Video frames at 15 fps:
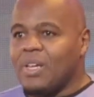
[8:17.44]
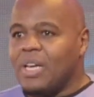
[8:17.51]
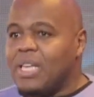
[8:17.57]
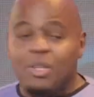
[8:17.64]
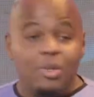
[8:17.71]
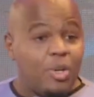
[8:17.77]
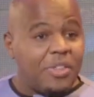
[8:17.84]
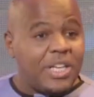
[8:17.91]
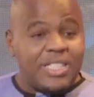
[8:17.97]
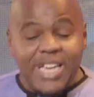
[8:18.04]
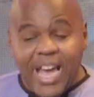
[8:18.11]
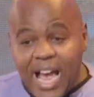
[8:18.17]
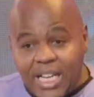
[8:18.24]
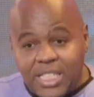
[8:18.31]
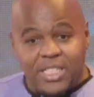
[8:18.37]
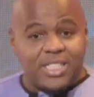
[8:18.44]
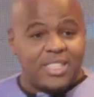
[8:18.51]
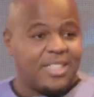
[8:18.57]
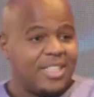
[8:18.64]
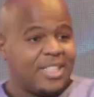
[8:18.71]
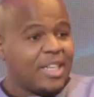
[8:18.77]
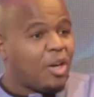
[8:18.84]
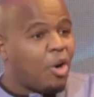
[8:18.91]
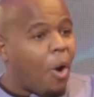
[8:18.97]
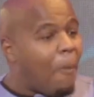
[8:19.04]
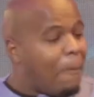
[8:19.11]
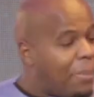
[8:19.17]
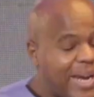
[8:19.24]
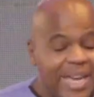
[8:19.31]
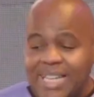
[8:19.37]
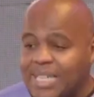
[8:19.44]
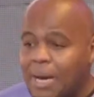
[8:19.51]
You know, the church complained